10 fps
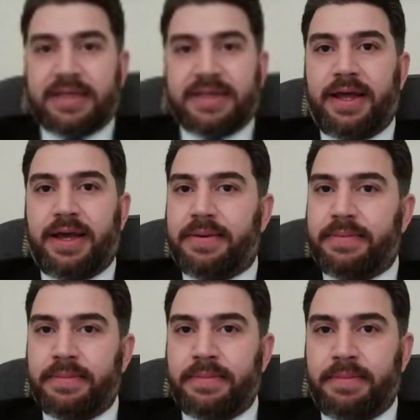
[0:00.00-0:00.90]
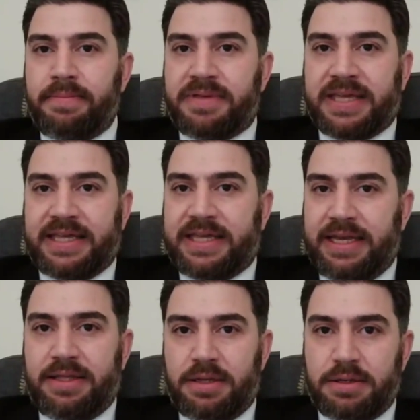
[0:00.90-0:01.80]
gonna
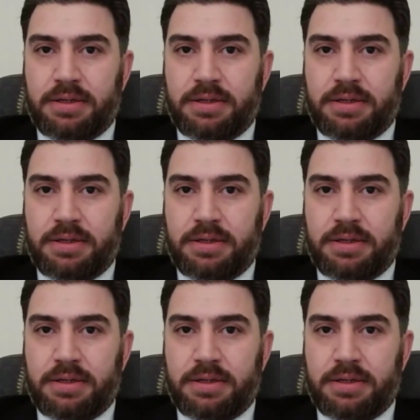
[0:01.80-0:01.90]
succeed